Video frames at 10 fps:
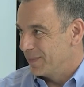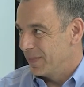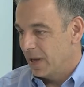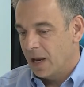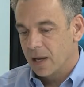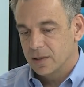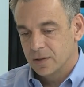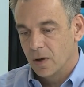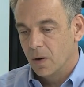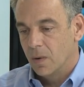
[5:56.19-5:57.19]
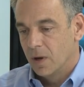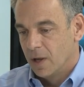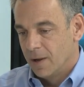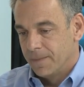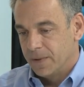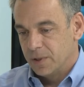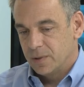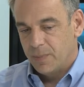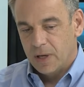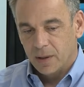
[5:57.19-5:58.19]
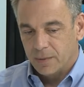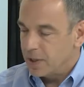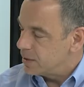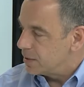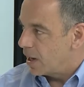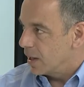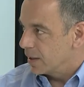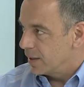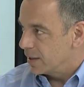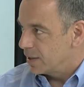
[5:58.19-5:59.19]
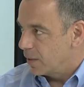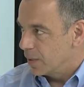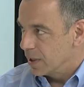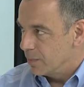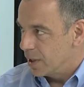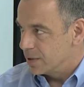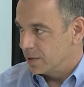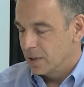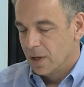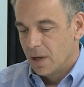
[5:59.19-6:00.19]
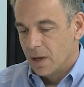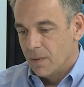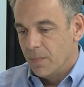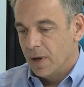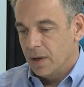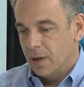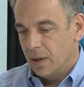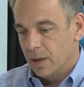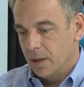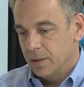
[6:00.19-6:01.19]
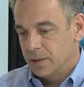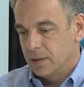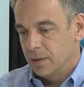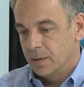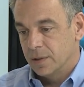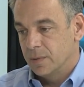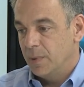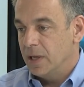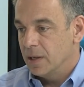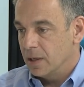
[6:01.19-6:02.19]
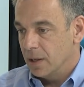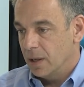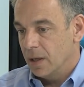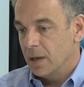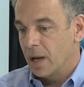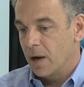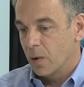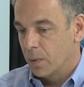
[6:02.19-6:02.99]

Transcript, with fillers: Yes. And so there's speed on the racetrack, and that's how we get measured. But there's speed in, in how